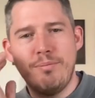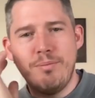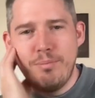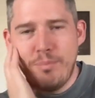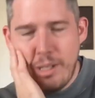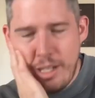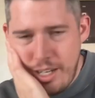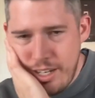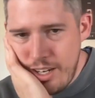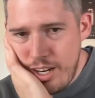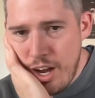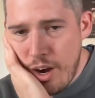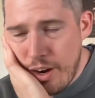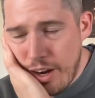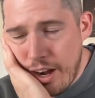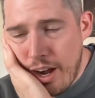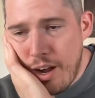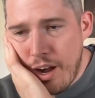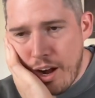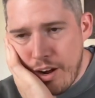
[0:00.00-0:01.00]
But no,
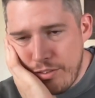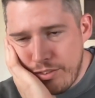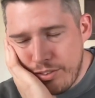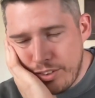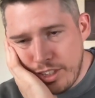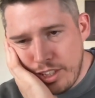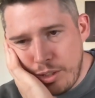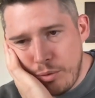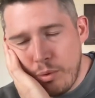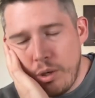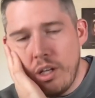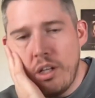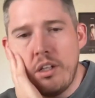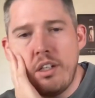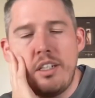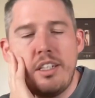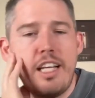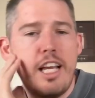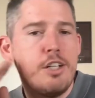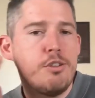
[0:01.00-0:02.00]
I really will
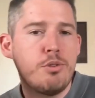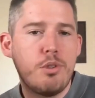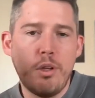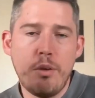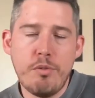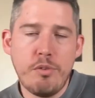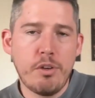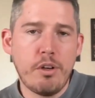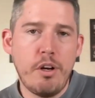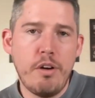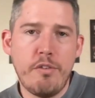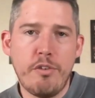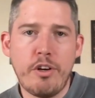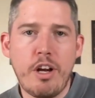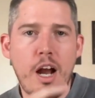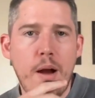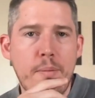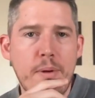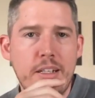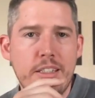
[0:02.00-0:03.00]
engage with you if you're
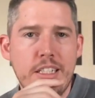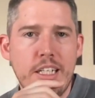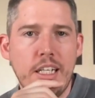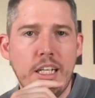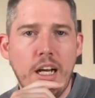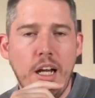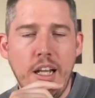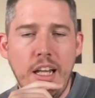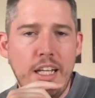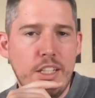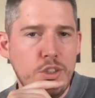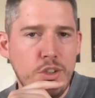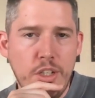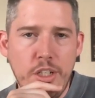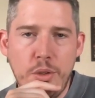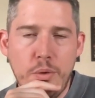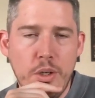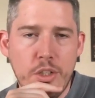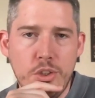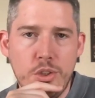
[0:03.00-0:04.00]
commenting. I'll answer
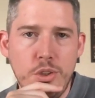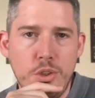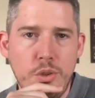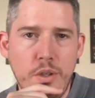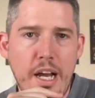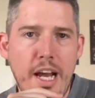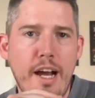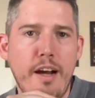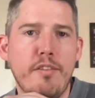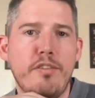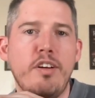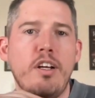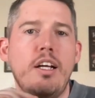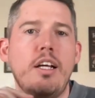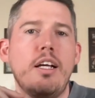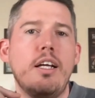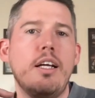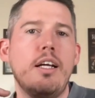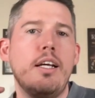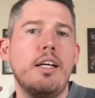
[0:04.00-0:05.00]
any questions you have.
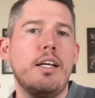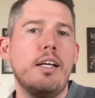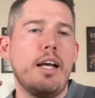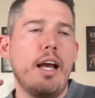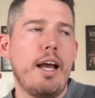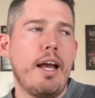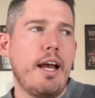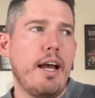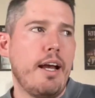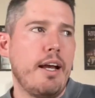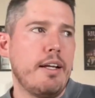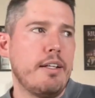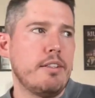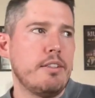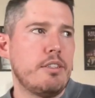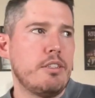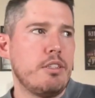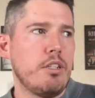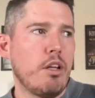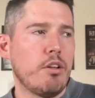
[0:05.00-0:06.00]

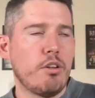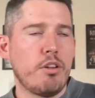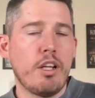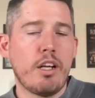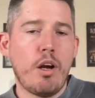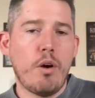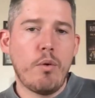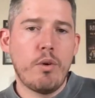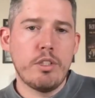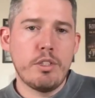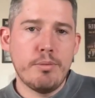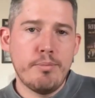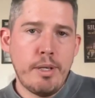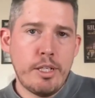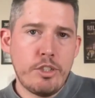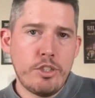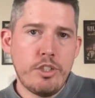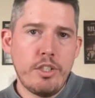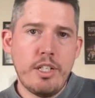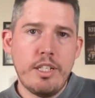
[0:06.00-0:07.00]
And the other thing I wanted to
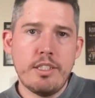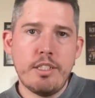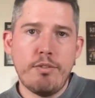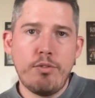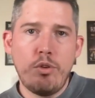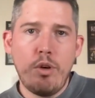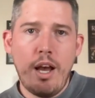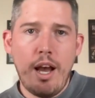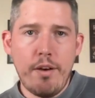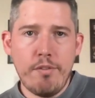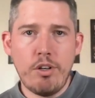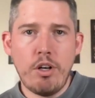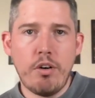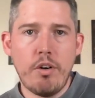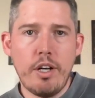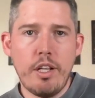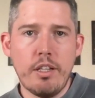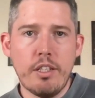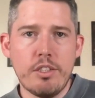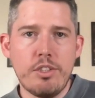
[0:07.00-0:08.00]
mention is if you haven't
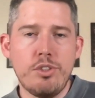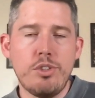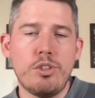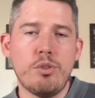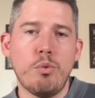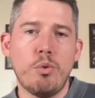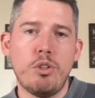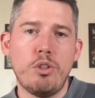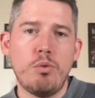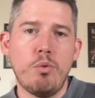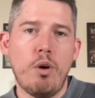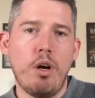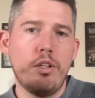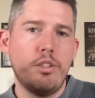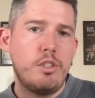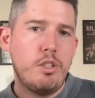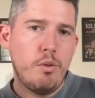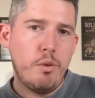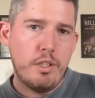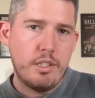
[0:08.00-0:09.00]
already listened to Would You Want
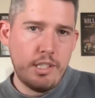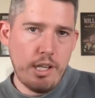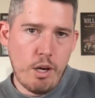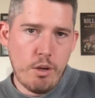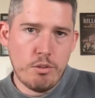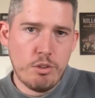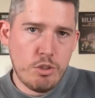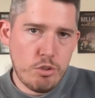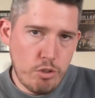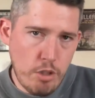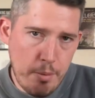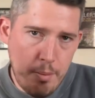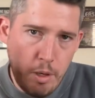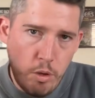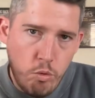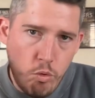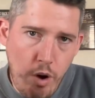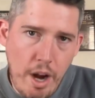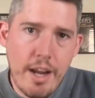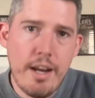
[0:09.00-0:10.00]
To, it's out
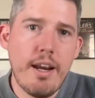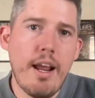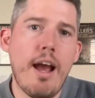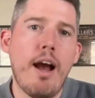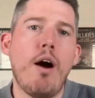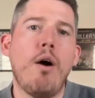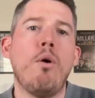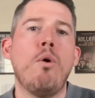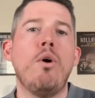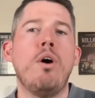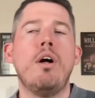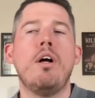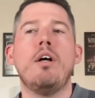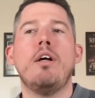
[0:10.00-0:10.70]
streaming right now.